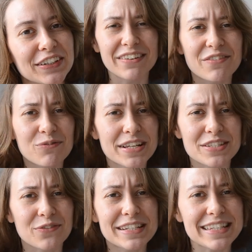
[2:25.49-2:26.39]
Even when
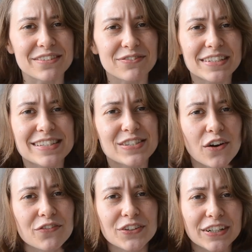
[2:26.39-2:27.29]
it's greasy, it feels
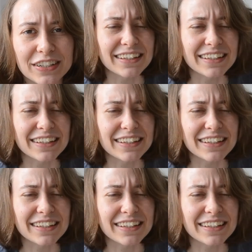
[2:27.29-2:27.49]
softer.